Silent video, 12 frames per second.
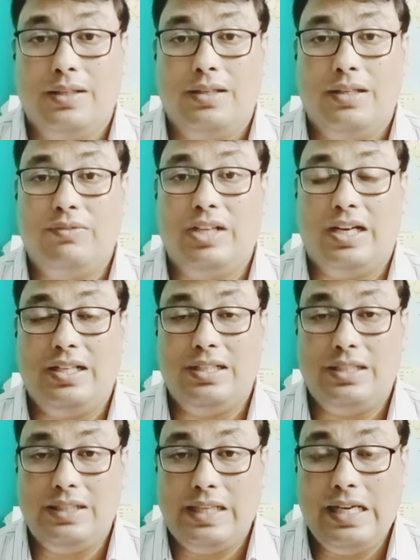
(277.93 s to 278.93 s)
If the
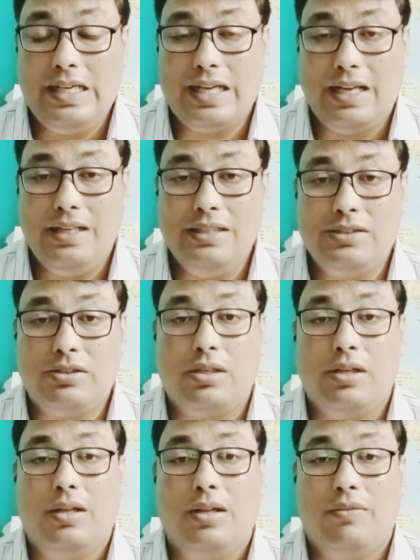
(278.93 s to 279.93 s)
identity tallies
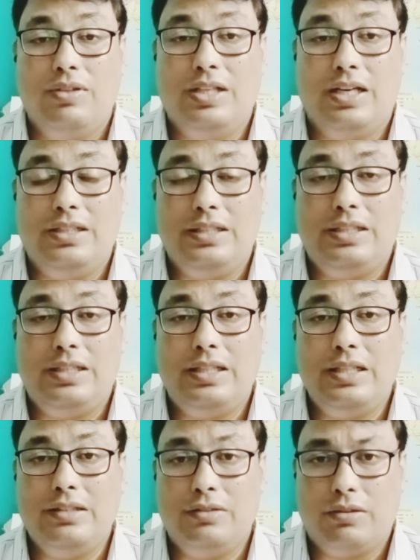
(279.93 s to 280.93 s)
with the
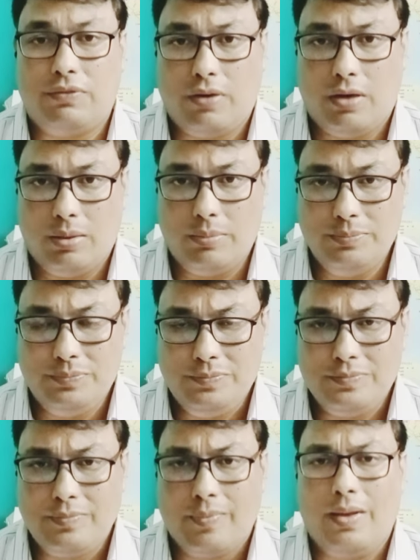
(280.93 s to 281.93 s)
identity in the form,
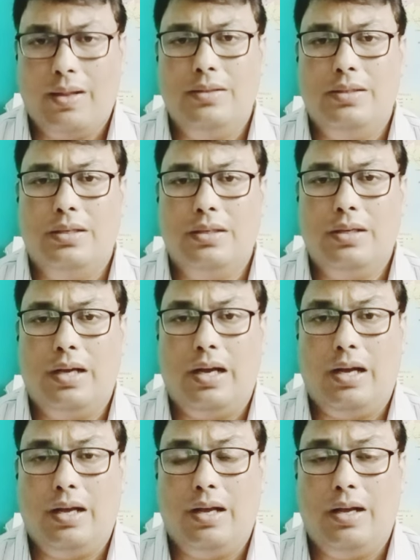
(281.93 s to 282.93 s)

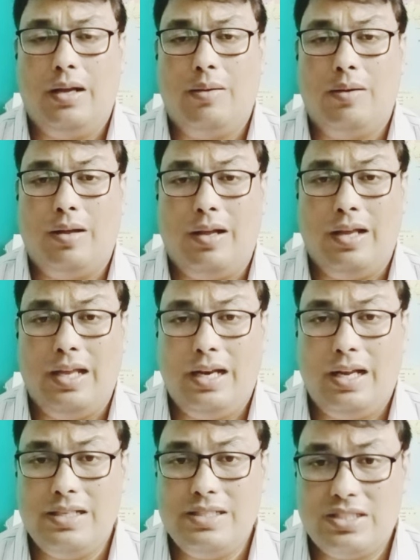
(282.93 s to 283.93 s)
the
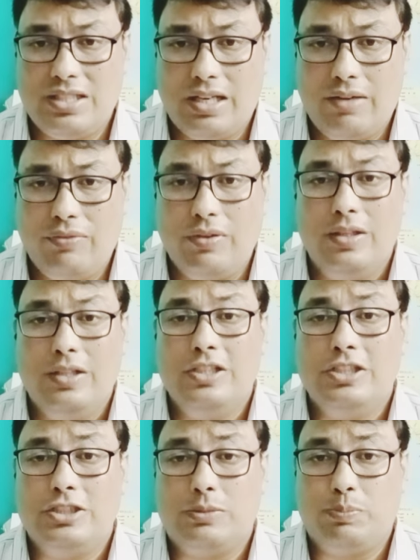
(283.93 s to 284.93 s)
airline staff
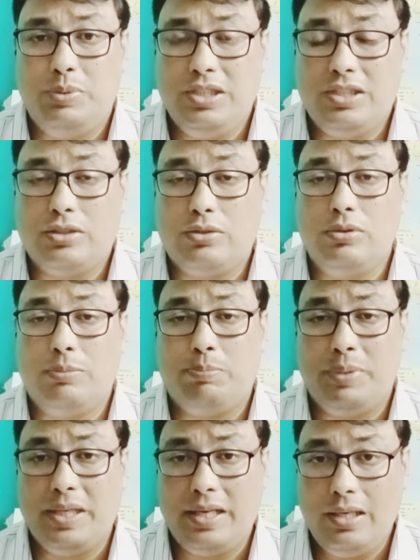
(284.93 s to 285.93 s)
speaks to the
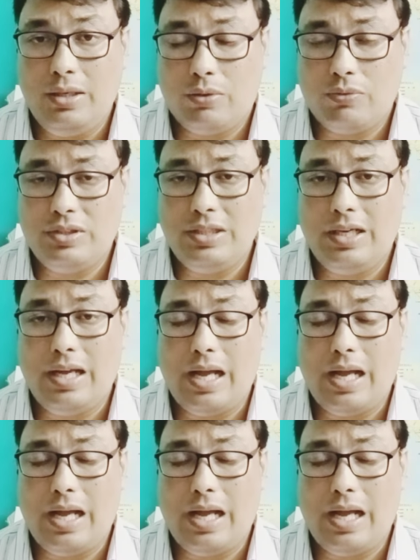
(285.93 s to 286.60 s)
parent of the